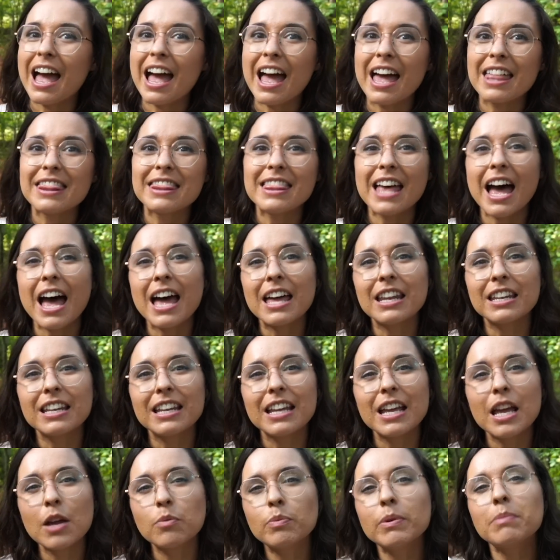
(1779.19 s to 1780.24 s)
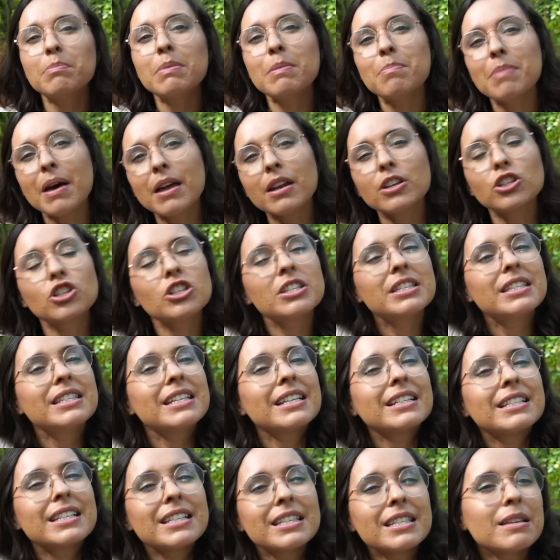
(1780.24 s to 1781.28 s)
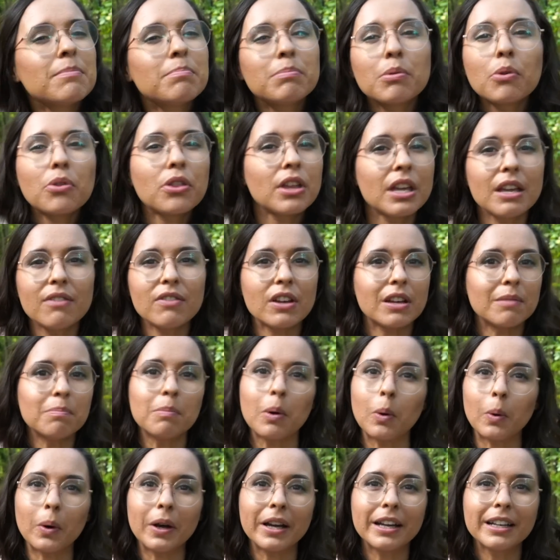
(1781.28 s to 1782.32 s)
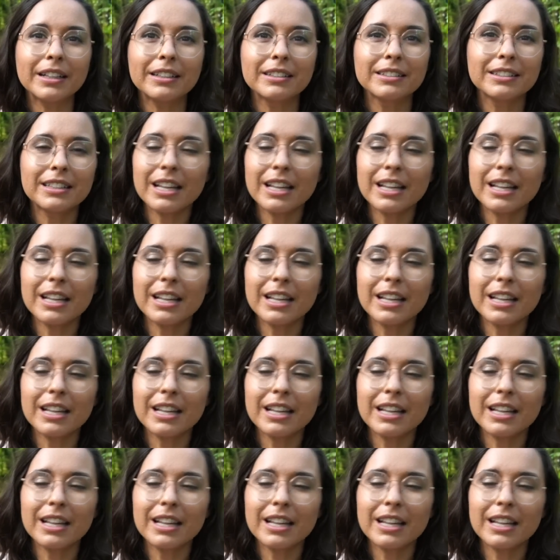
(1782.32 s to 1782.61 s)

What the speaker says: that it would be better just stick to simple thieving, boy.